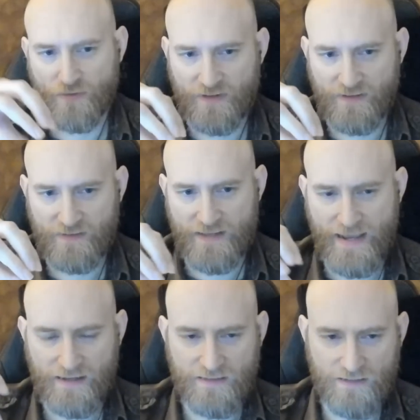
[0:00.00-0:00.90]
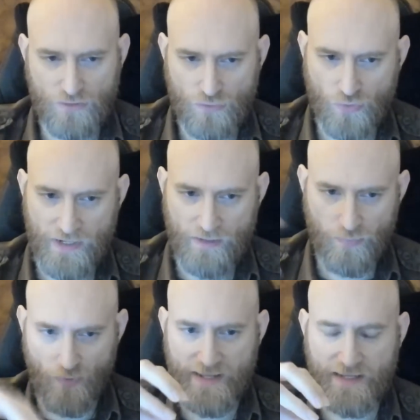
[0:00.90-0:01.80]
with this tactic, you create a
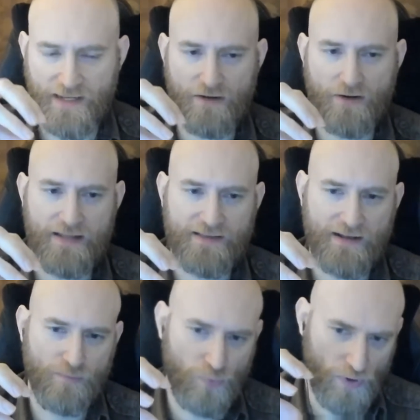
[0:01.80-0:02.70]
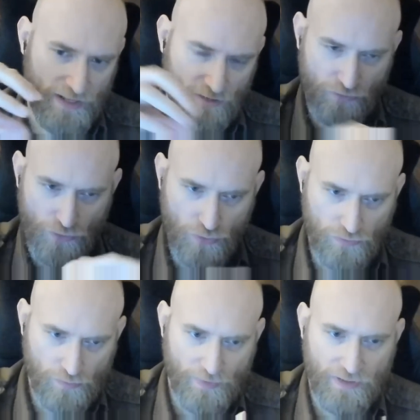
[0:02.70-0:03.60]
break-in and then a
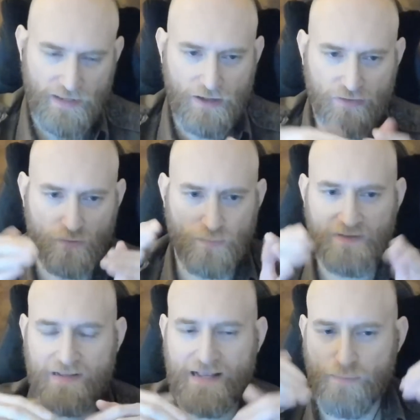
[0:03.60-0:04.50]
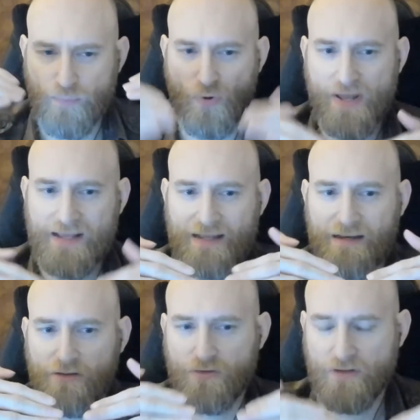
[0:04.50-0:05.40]
breakthrough to build out. So basically a
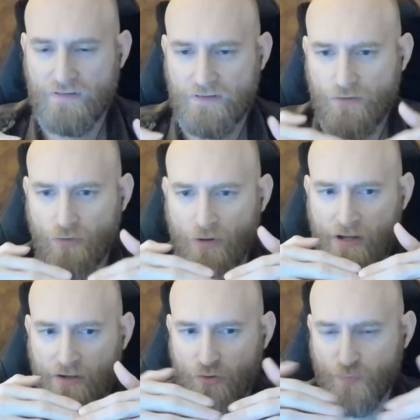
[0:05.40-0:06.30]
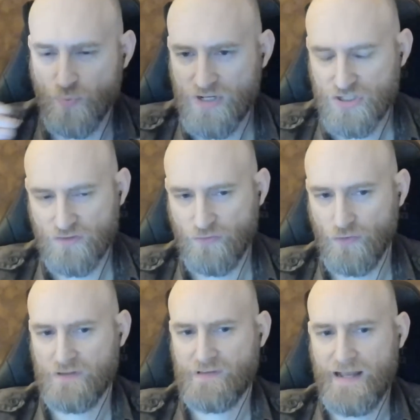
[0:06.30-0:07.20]
break-in is you breach the
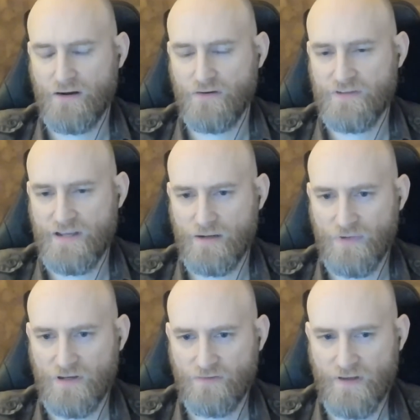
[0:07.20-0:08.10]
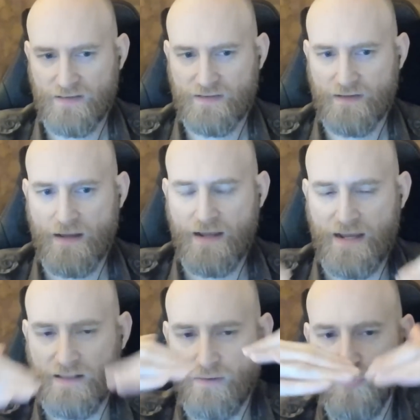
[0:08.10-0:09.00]
first line of the enemy defense,
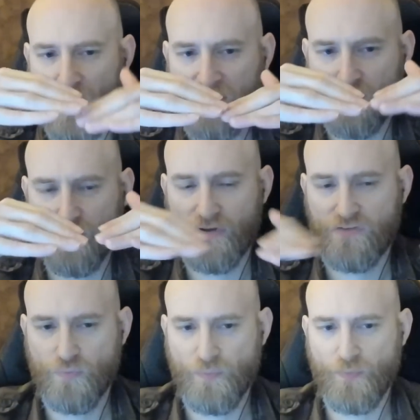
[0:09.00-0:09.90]
and the breakthrough is